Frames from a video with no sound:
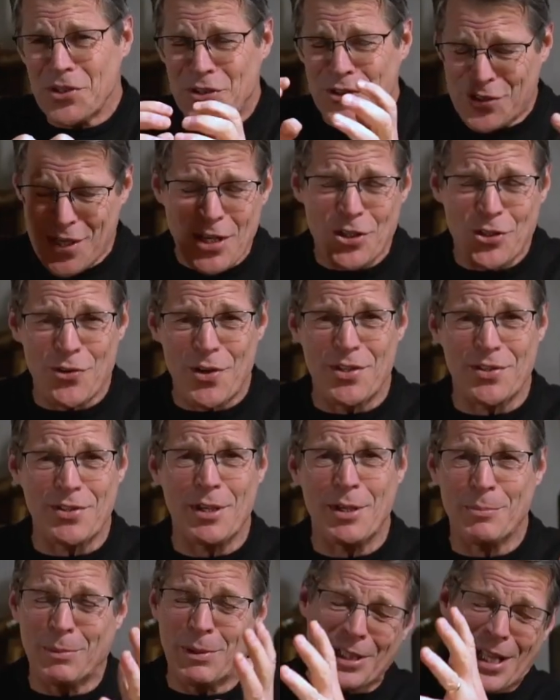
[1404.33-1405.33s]

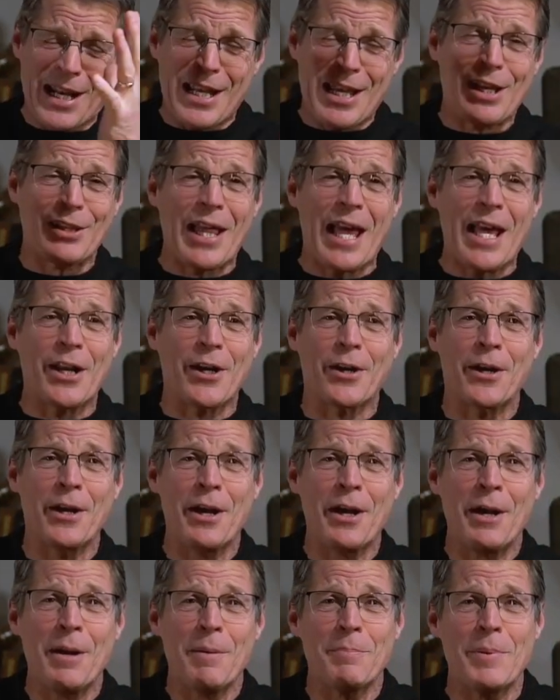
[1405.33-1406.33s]
centuries, millennia later,
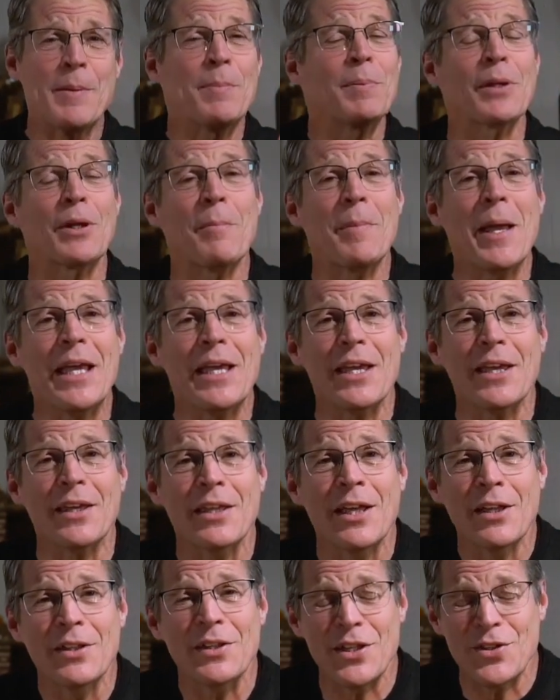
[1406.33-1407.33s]
people are
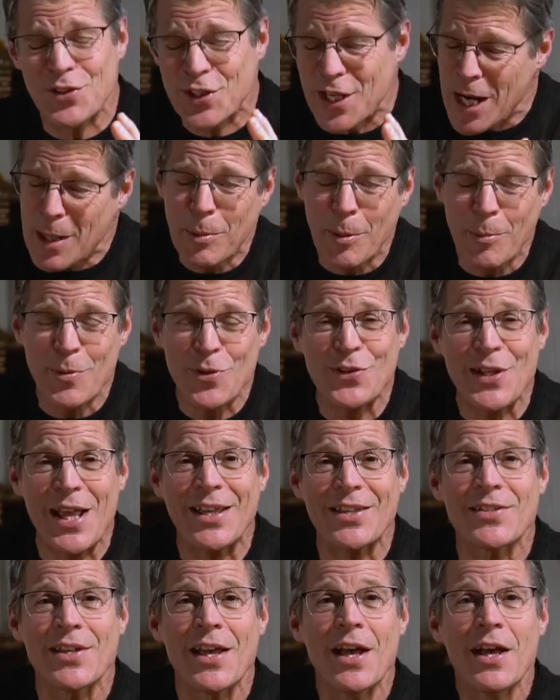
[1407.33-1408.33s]
making these terrible
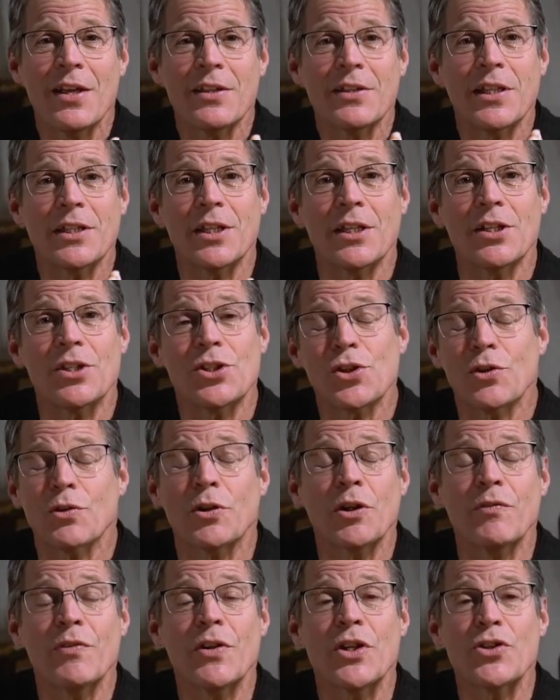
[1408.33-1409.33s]
mistakes that the
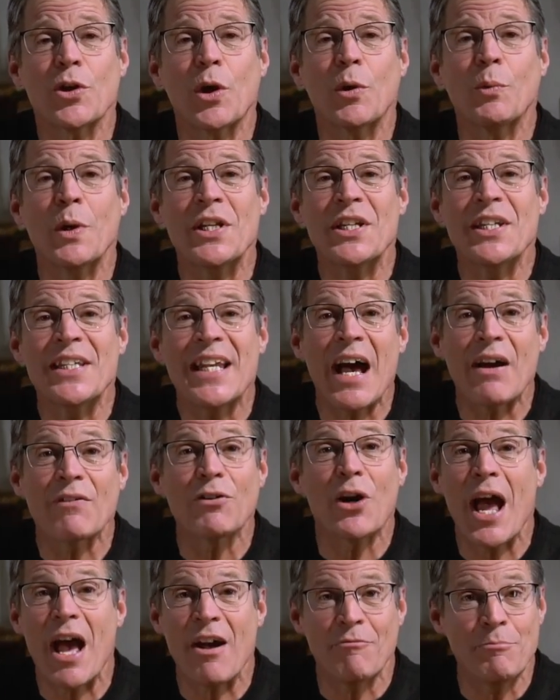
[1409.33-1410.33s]
children of Israel would
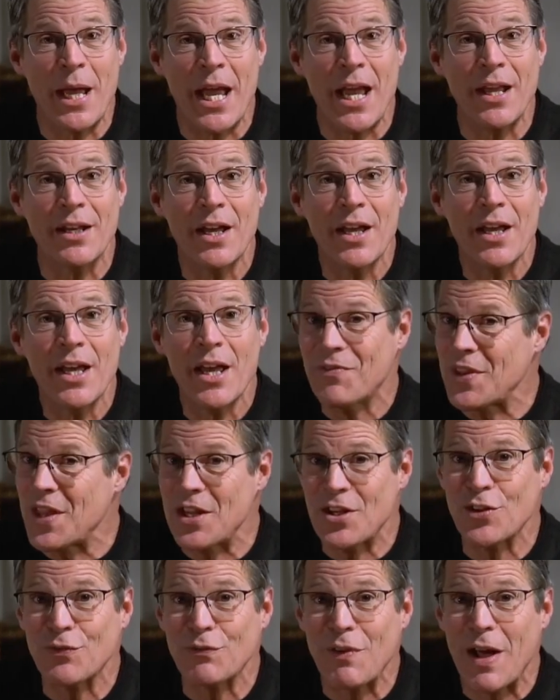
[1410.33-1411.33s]
never have made if
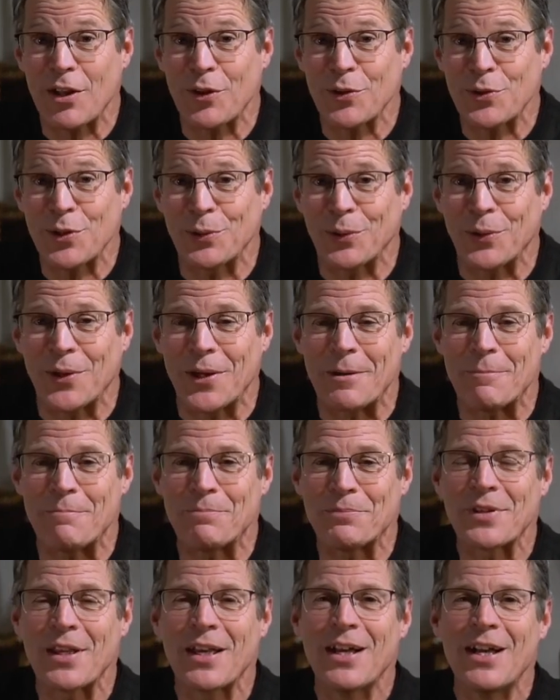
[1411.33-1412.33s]
they just followed the Lord.
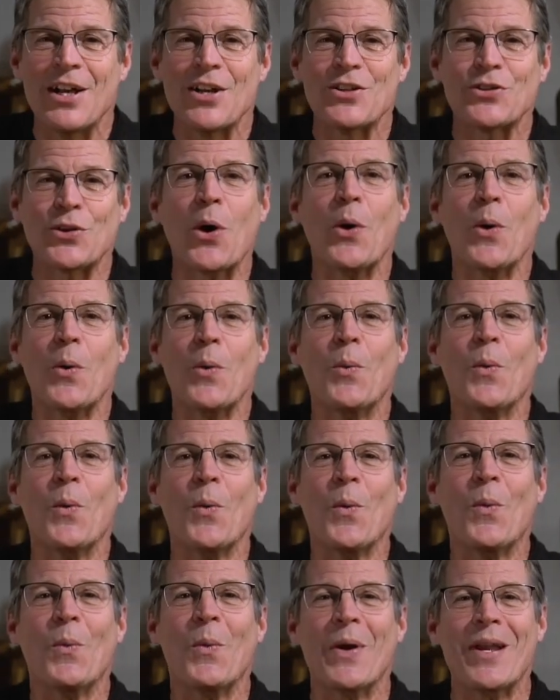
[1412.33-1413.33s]
So
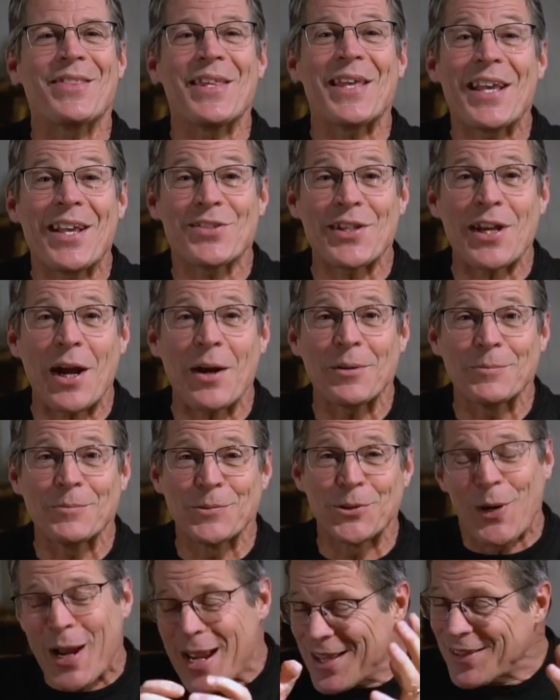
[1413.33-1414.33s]
what do you think is our
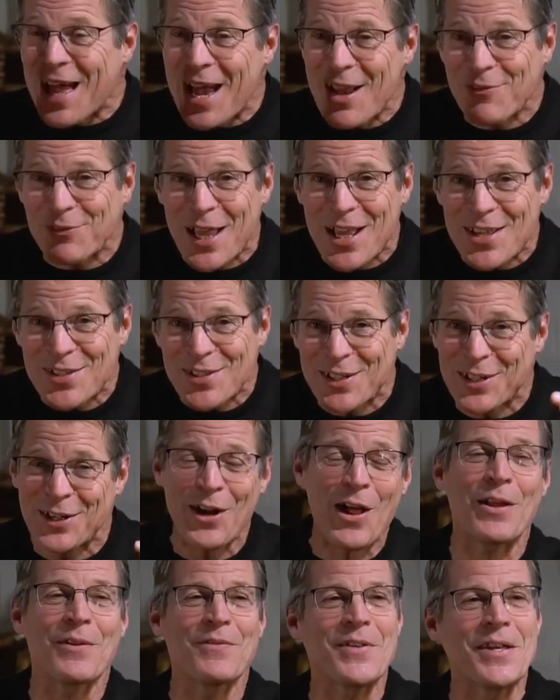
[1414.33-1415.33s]
great life lesson
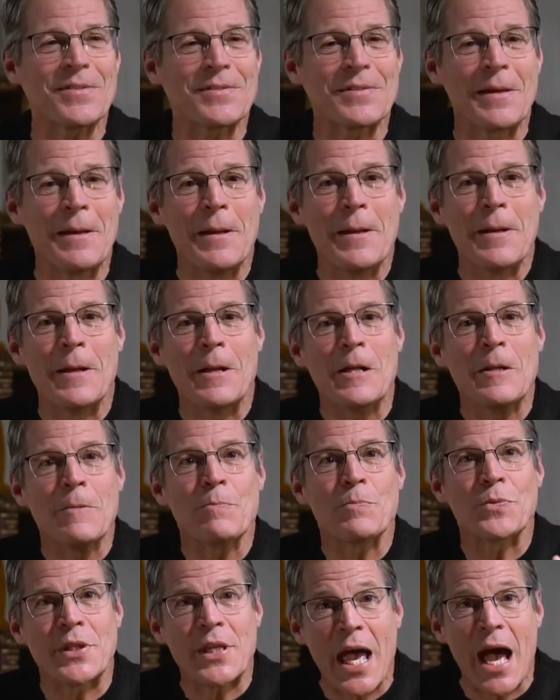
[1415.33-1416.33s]
in all this?
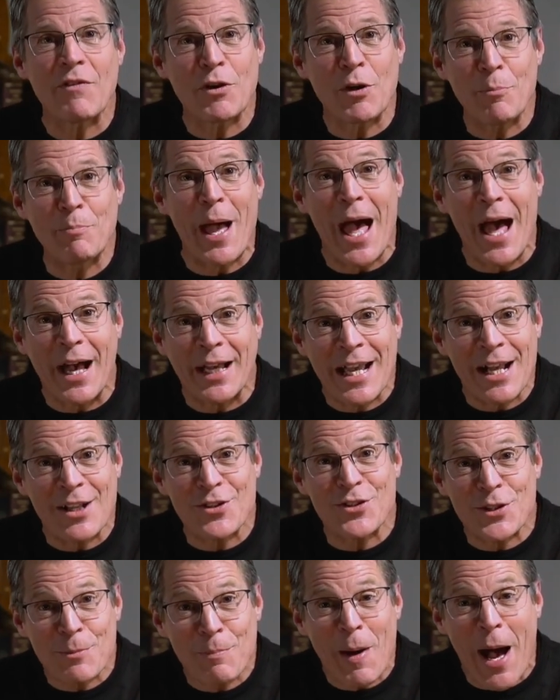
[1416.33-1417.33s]
Never bet
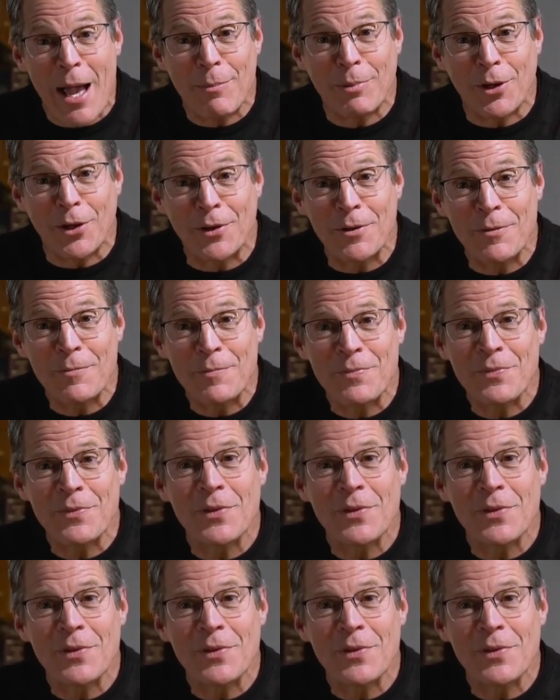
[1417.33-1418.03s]
against the Bible.